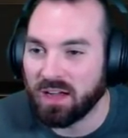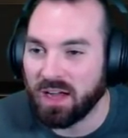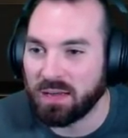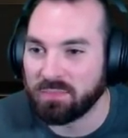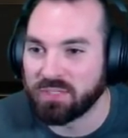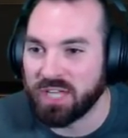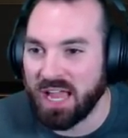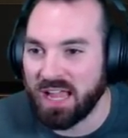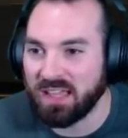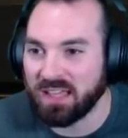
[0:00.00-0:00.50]
I'm
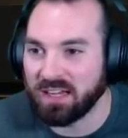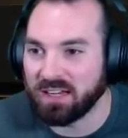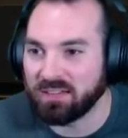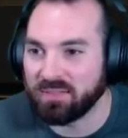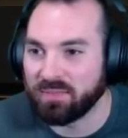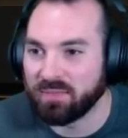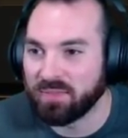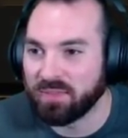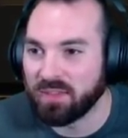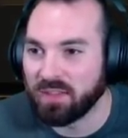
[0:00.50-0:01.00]
taking it.
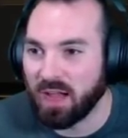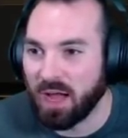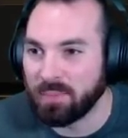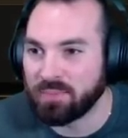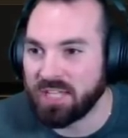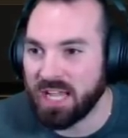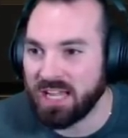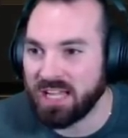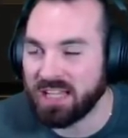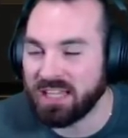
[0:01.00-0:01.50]
I'm
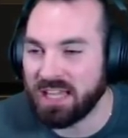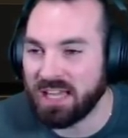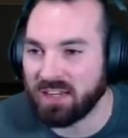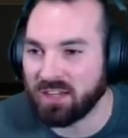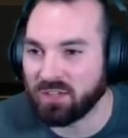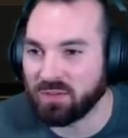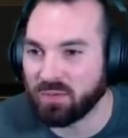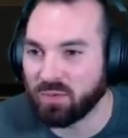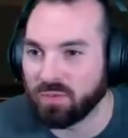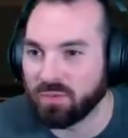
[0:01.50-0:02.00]
taking that.
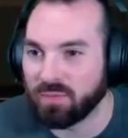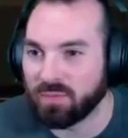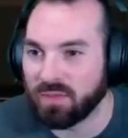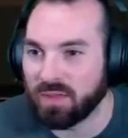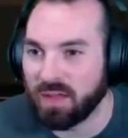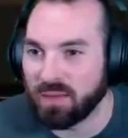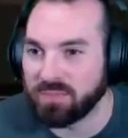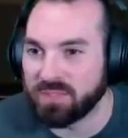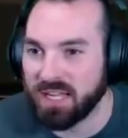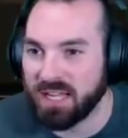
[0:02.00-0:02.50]
Corn works.
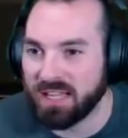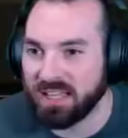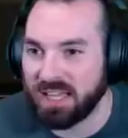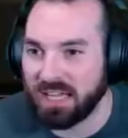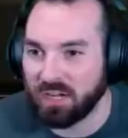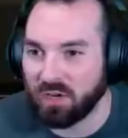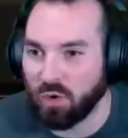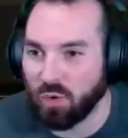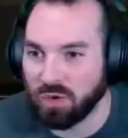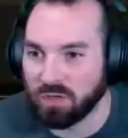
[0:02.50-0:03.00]
I'm taking
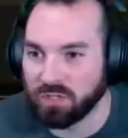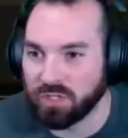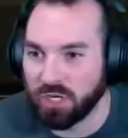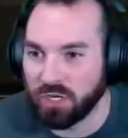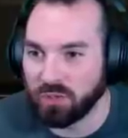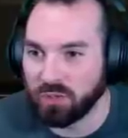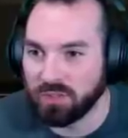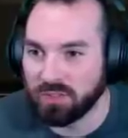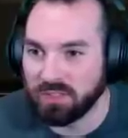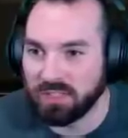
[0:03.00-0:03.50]
that corn dough.